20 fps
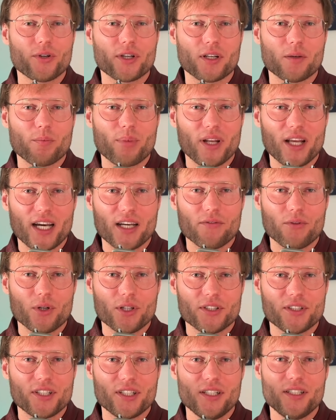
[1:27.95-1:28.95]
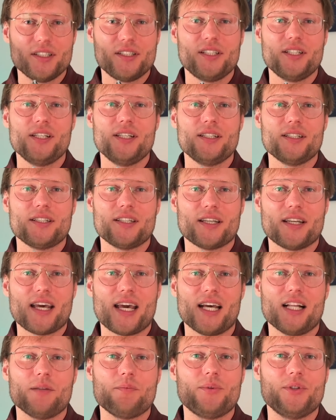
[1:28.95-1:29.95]
implied volatility can
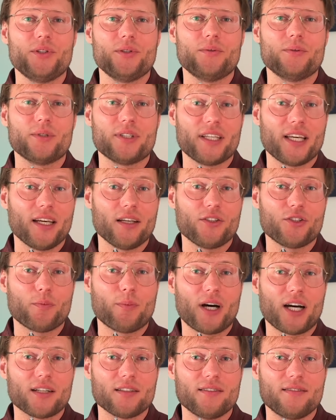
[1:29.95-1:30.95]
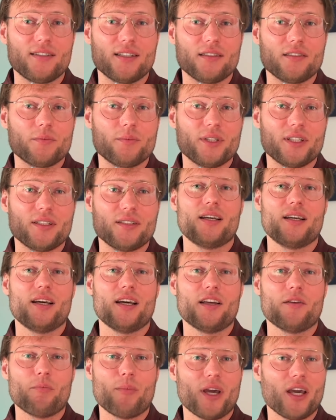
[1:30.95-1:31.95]
help you gauge market sentiment
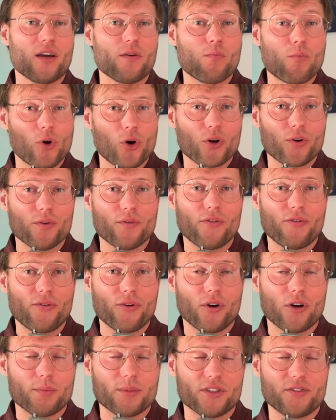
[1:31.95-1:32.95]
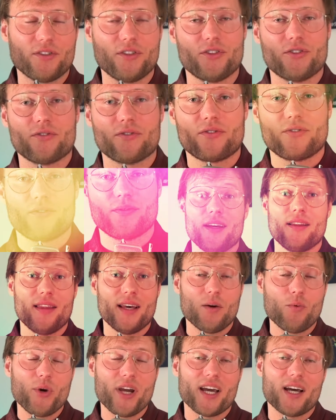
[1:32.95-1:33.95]
and make more informed decisions.
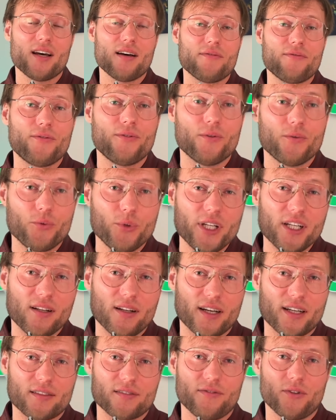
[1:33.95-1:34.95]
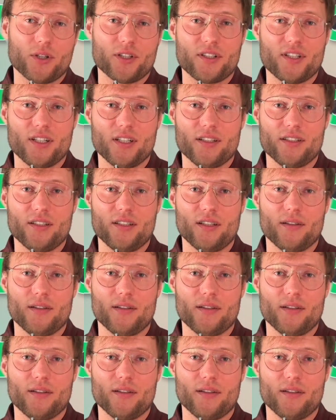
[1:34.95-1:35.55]
Then we have realized volatility.